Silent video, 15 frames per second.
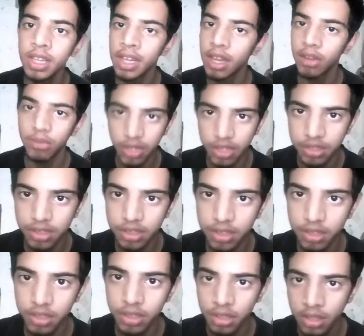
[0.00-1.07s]
have risk.
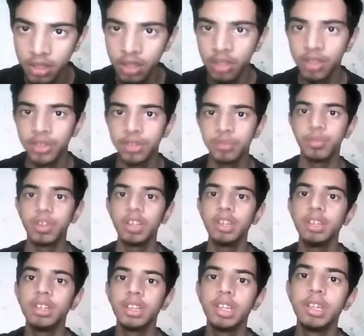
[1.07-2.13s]

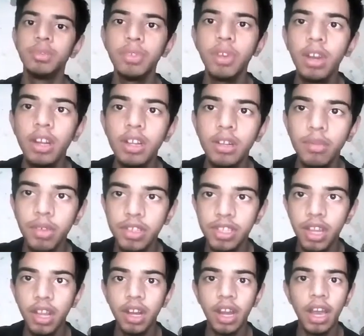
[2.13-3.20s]
But if you are
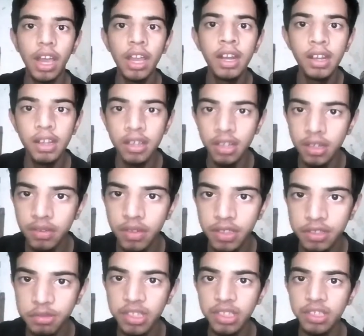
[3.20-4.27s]
investing in high return
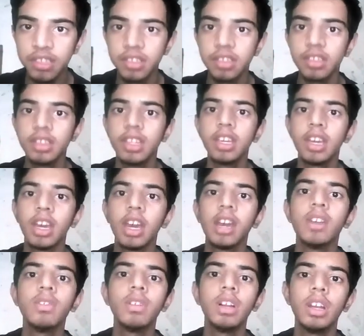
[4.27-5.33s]
investments, they
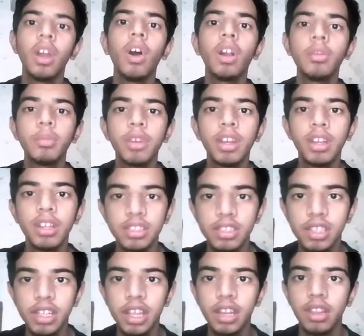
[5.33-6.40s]
have a lot more risk
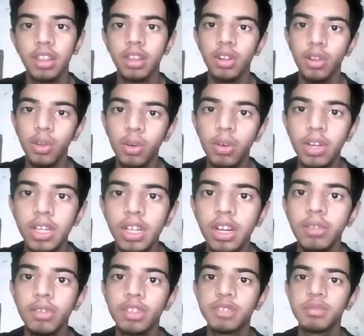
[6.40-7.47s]
than low return
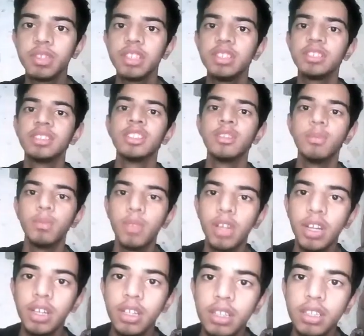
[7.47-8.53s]
investments,
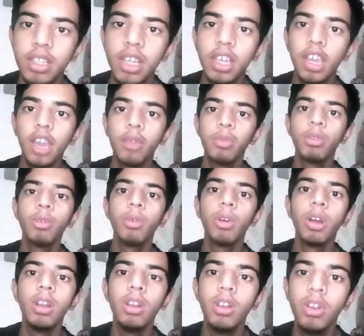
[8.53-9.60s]
but they give you
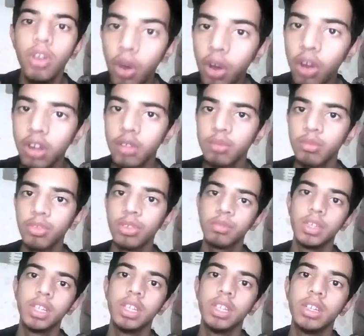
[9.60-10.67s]
a lot more
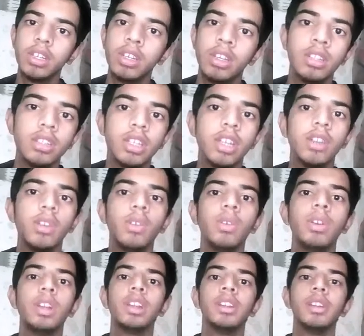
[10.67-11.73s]
money than low
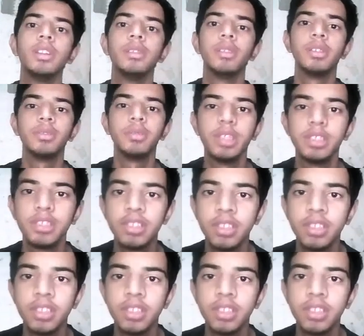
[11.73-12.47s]
return investments.